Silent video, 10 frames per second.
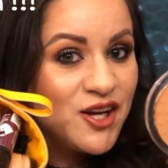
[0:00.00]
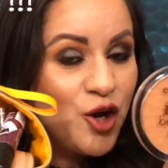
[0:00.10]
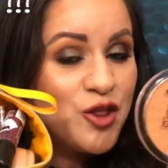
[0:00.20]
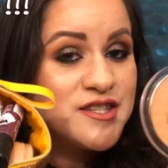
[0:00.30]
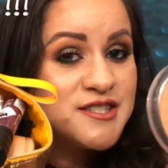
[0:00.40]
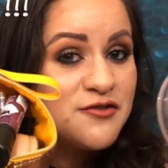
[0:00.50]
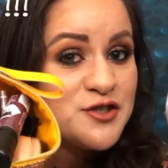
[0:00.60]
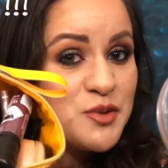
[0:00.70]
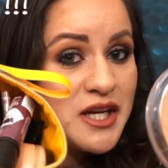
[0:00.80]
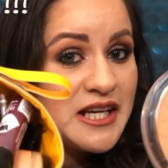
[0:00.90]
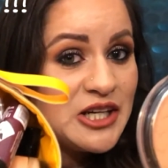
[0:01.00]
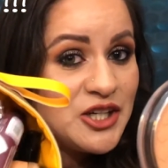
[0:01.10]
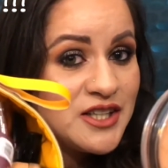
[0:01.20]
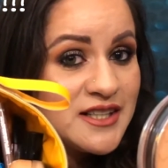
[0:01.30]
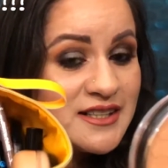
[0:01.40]
All this stuff is right here.
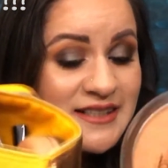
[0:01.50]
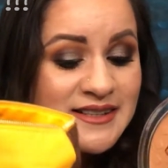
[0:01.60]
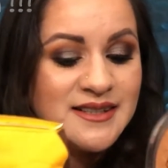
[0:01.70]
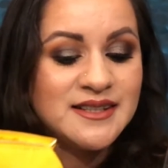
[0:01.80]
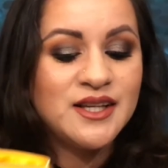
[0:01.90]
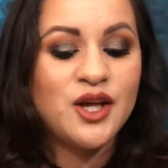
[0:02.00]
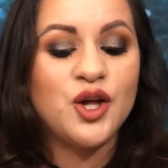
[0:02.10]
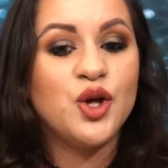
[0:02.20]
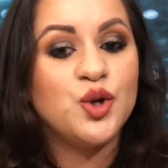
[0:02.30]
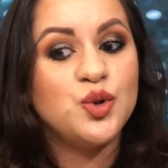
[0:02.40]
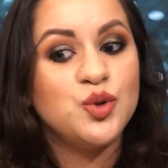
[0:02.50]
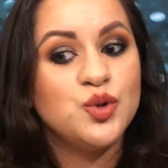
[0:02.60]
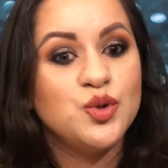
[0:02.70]
Ooh.